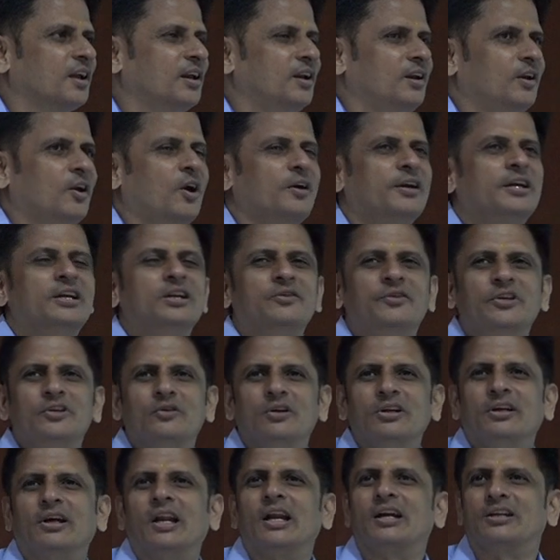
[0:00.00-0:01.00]
not
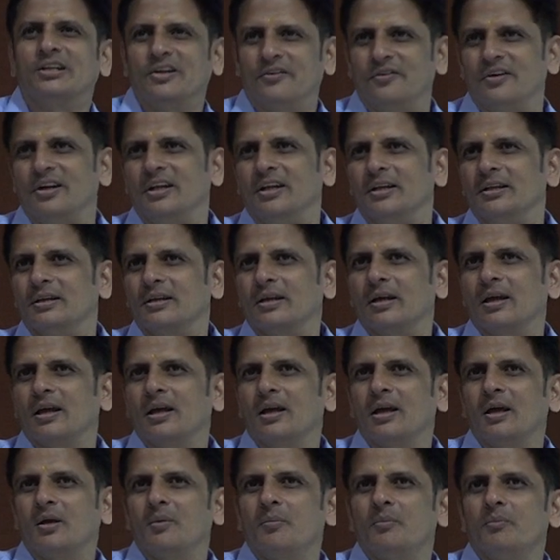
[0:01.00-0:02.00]
individually, collectively,
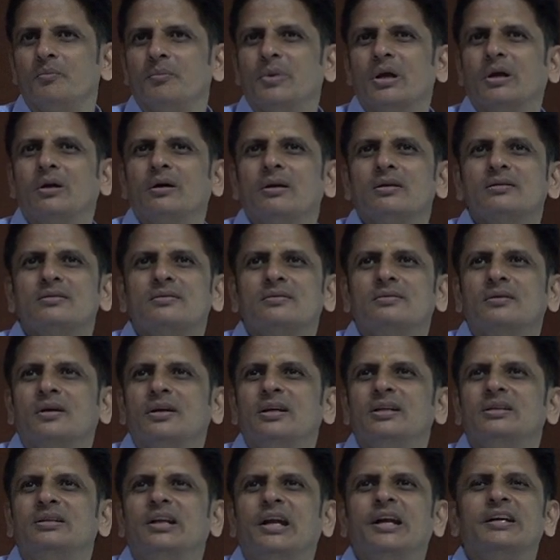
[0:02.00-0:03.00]
because
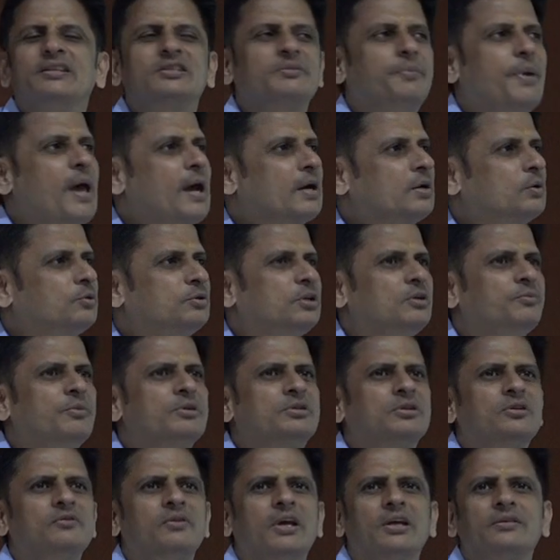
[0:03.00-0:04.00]
it dates back to the human
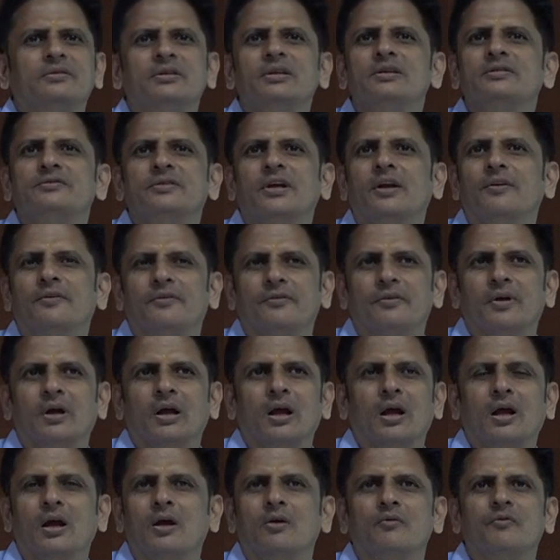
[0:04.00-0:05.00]
civilization itself.
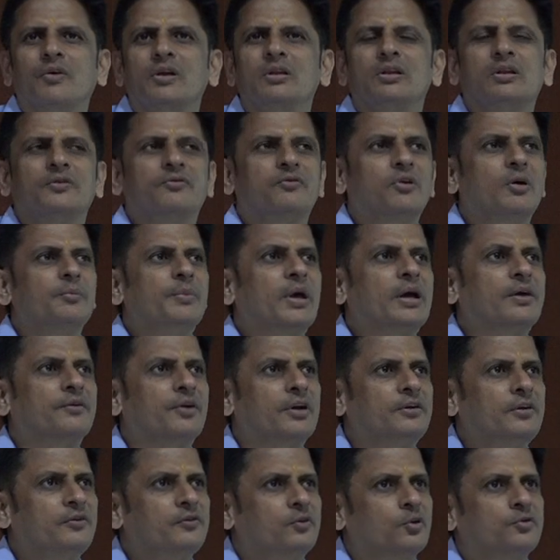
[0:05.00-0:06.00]
When from
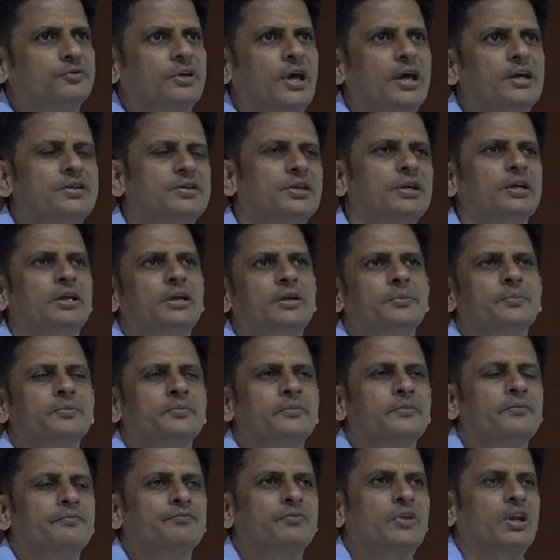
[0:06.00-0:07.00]
agrarian society,
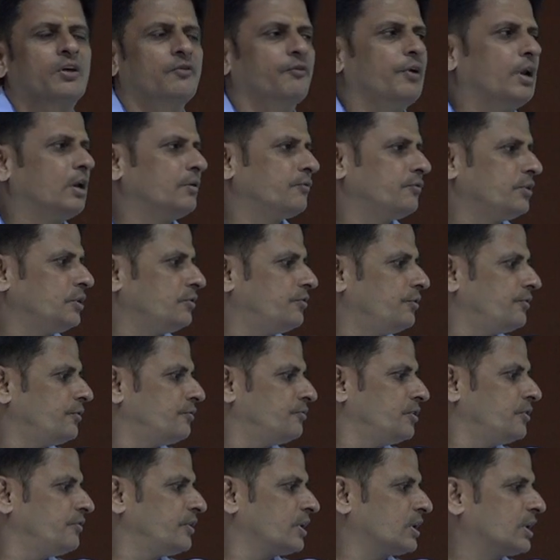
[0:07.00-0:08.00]
when
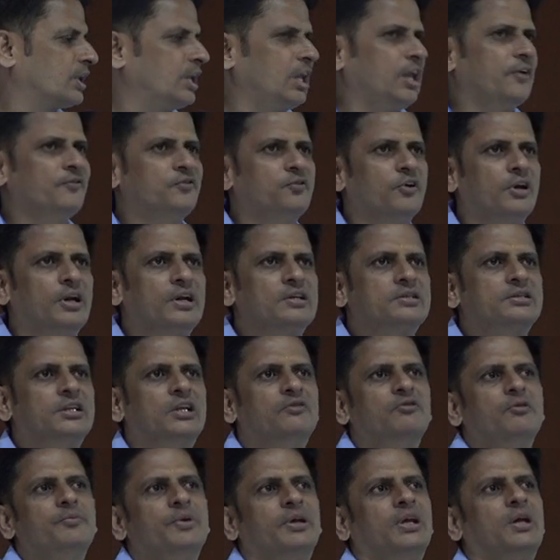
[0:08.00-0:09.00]
we were cave dwellers, then
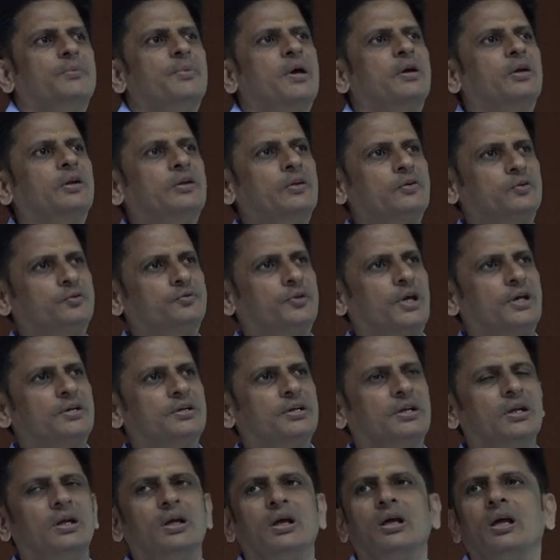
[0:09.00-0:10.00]
we became agrarian
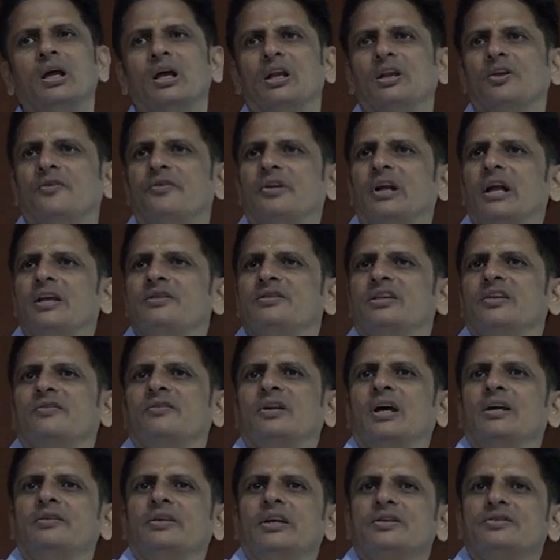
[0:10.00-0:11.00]
society. The Riverine
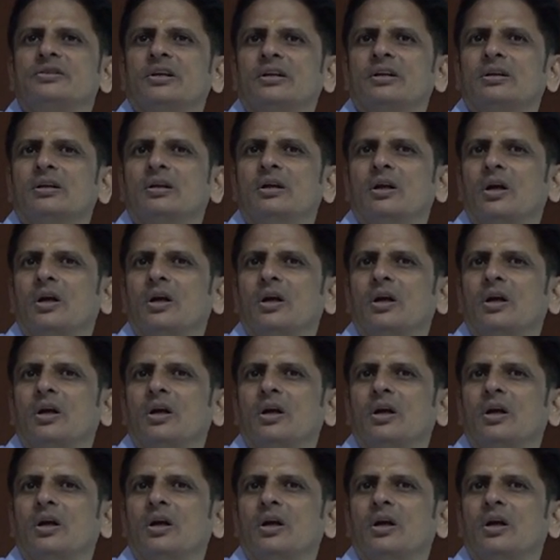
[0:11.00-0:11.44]
civilization,